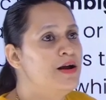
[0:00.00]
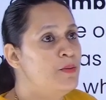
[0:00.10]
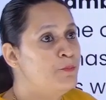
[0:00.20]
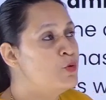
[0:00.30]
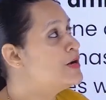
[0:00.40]

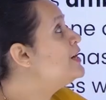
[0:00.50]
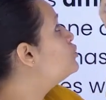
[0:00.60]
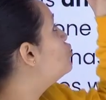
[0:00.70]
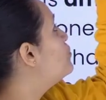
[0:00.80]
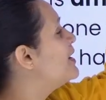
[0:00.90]
putting
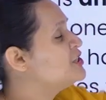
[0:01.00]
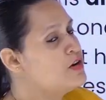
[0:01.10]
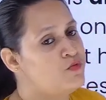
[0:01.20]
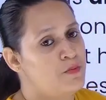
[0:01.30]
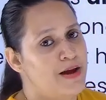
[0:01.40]
too much
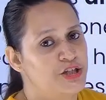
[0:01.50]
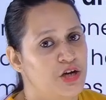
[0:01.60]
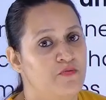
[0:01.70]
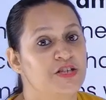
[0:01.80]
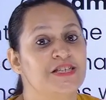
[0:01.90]
information
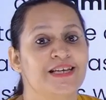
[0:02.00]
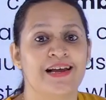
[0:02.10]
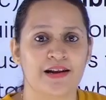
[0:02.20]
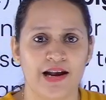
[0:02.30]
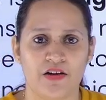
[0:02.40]
which is
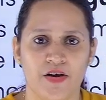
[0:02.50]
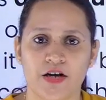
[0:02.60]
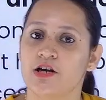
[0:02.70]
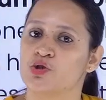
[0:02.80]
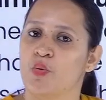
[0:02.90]
irrelevant,
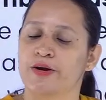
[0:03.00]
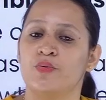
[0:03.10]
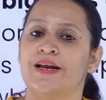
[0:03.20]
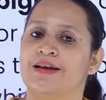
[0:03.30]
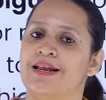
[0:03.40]
it is going to
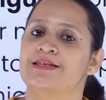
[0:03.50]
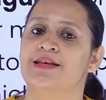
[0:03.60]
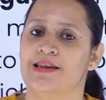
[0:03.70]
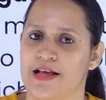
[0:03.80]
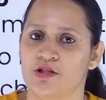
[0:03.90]
increase the
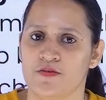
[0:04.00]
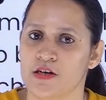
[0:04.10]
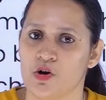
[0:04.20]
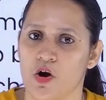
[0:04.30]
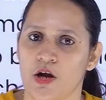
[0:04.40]
length of the
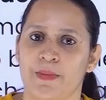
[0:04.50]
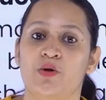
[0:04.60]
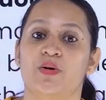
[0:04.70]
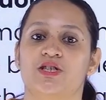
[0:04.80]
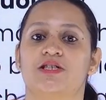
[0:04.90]
document,
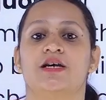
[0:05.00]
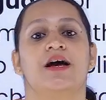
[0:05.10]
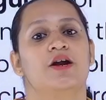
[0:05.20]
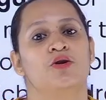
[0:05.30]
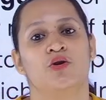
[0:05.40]
which is
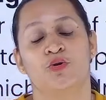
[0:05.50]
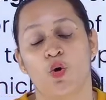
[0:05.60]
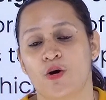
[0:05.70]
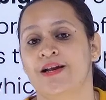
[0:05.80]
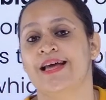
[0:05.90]

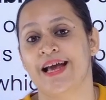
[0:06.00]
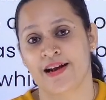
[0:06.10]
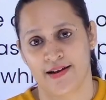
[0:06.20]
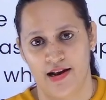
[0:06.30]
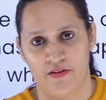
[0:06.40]
totally
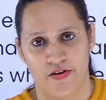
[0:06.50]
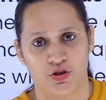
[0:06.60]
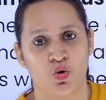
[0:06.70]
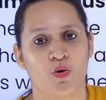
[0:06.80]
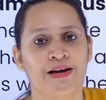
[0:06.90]
irrelevant.
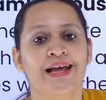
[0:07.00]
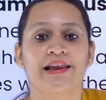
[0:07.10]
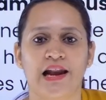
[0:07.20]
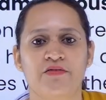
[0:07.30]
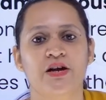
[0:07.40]
So only
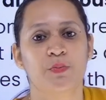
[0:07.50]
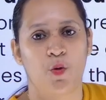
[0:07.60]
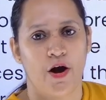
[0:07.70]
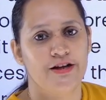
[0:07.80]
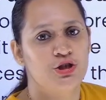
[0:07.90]
relevant
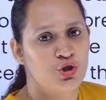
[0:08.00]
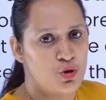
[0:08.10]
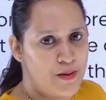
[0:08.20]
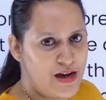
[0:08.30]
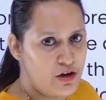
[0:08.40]
points should
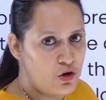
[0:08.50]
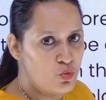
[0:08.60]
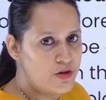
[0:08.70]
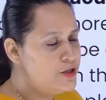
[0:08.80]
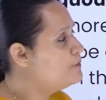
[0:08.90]
be included.